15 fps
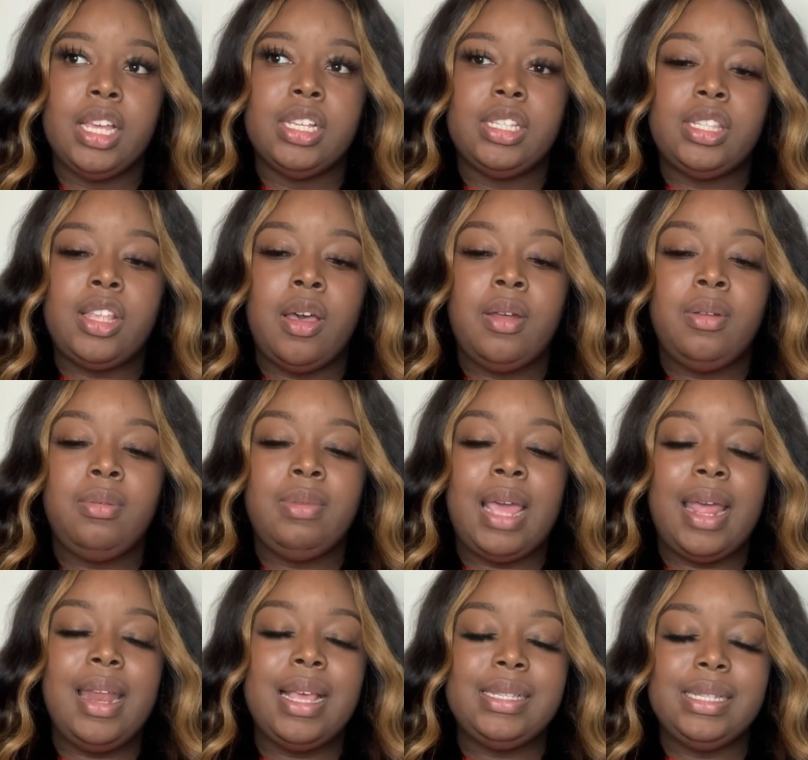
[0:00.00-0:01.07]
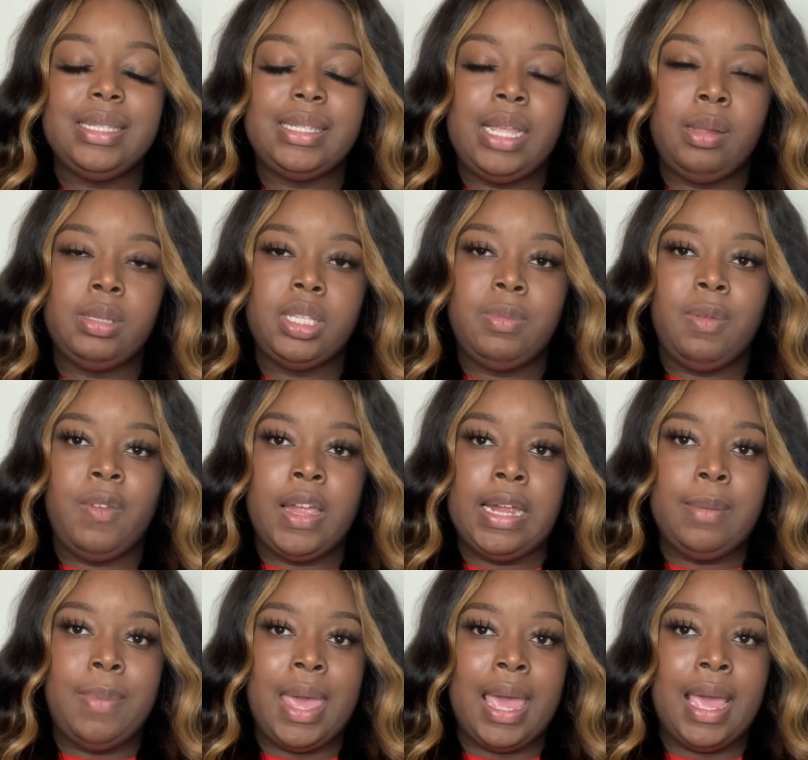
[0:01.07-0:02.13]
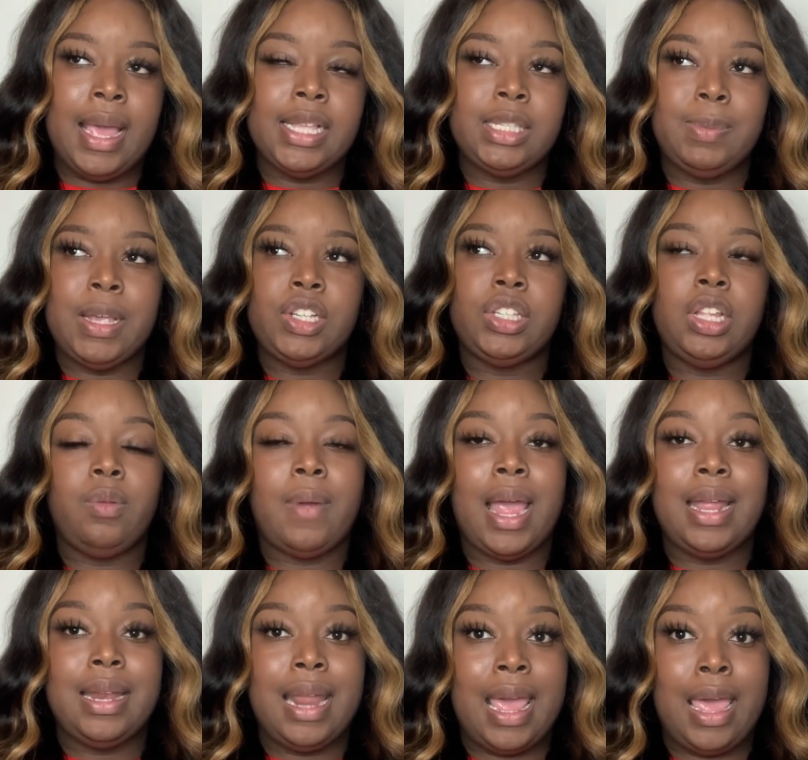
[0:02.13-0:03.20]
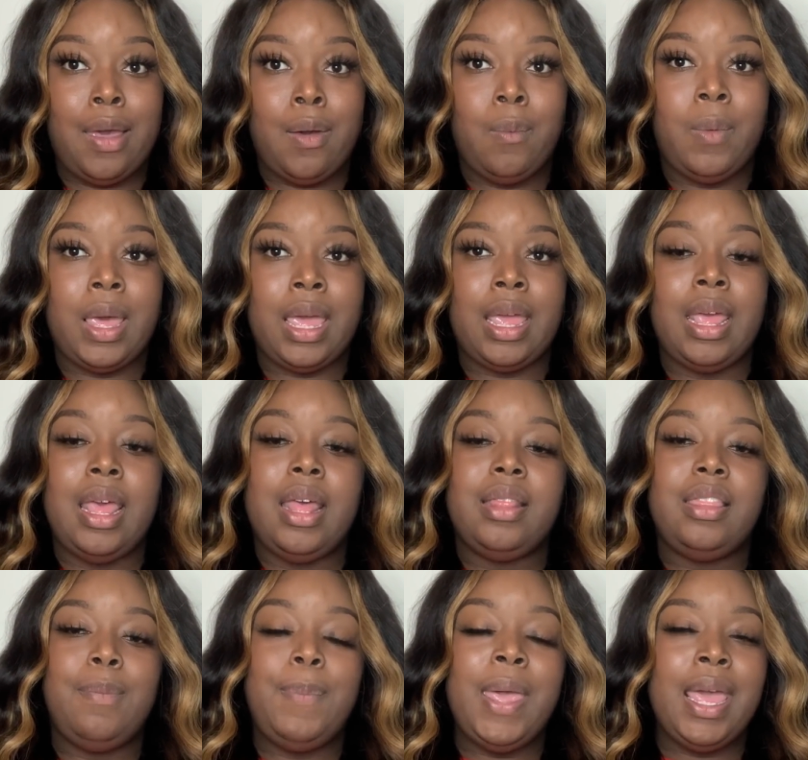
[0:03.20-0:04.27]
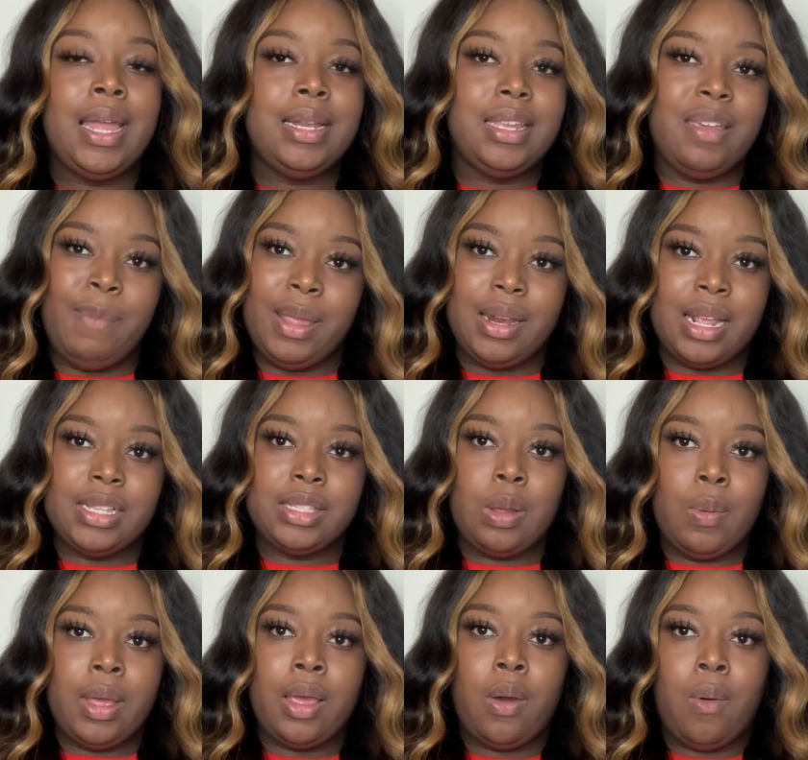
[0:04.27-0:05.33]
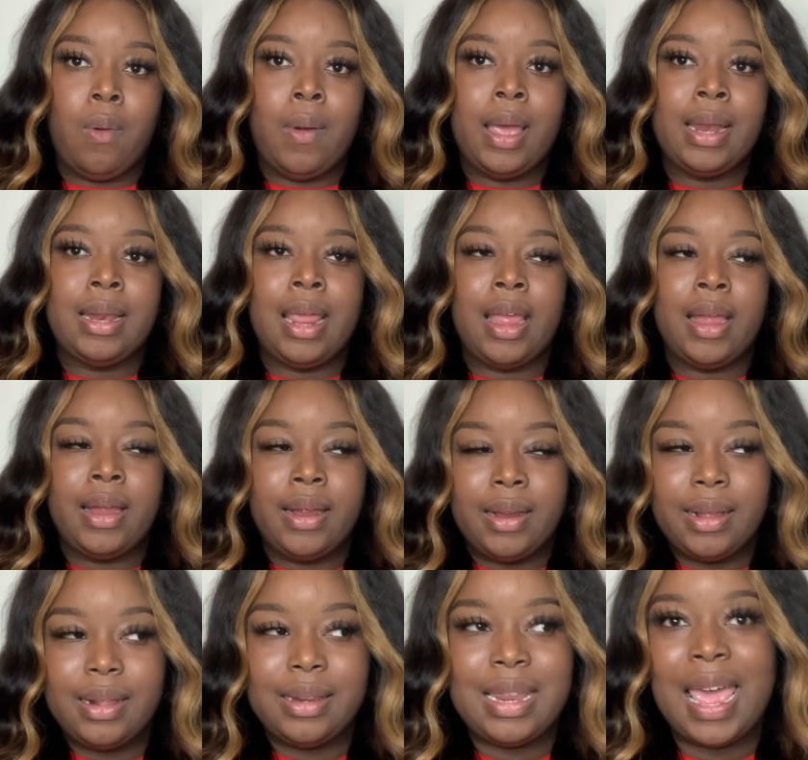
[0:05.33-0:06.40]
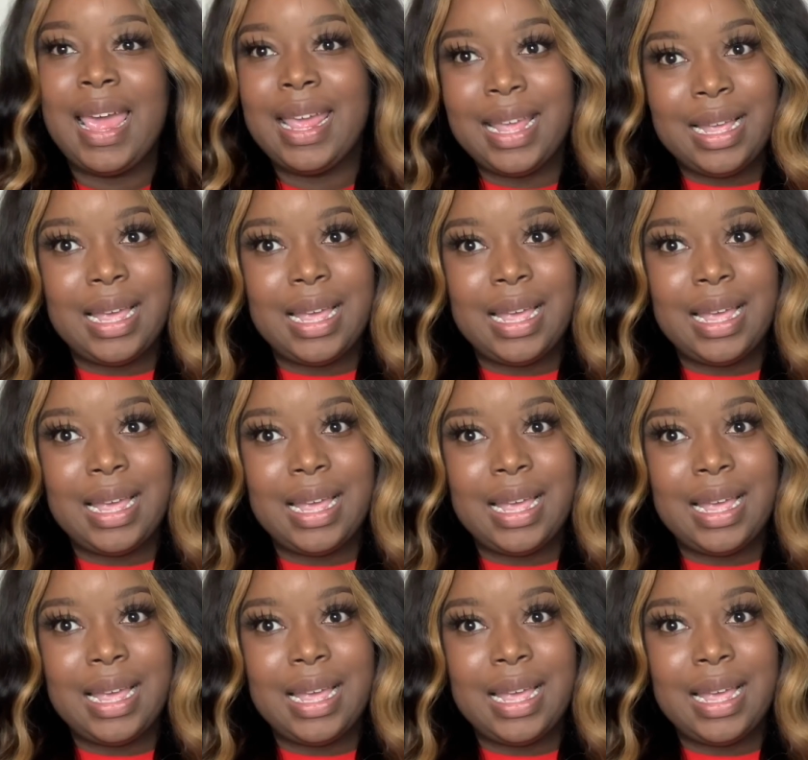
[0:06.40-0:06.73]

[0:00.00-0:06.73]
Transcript: So that doesn't seem to be very bad, especially right now with the pandemic that's going on. That